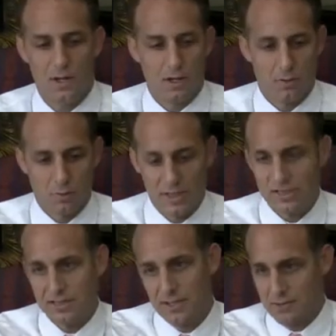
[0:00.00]
A
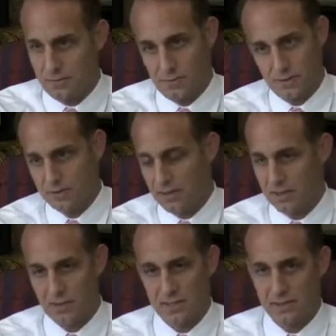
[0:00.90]
residential real estate
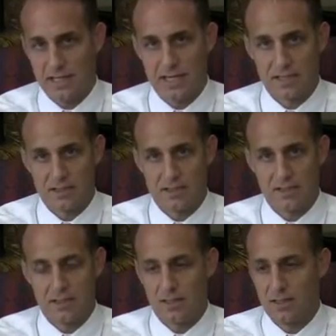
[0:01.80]
transaction
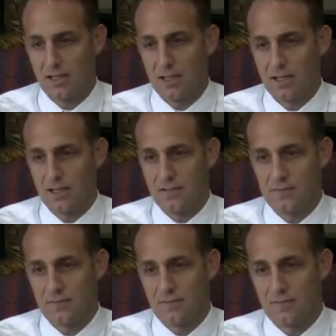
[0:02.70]

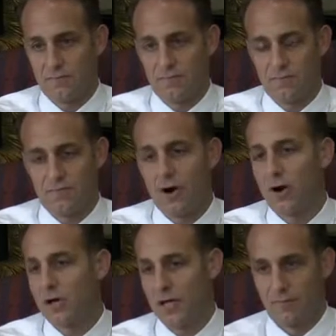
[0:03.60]
is
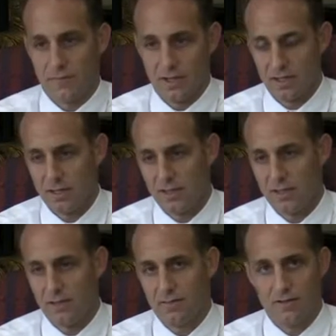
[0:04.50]
far different
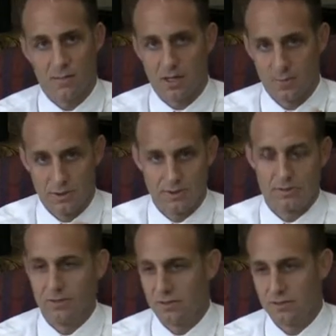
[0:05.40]
from a commercial
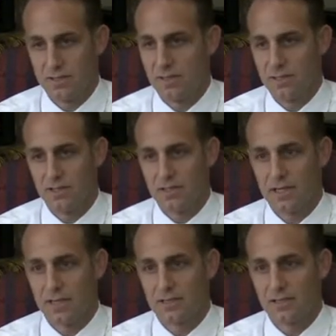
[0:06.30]
real estate
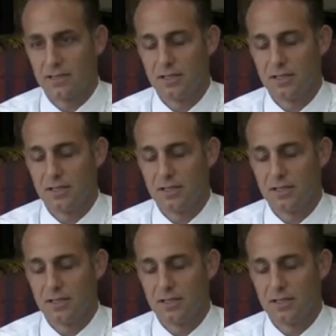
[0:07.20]
transaction.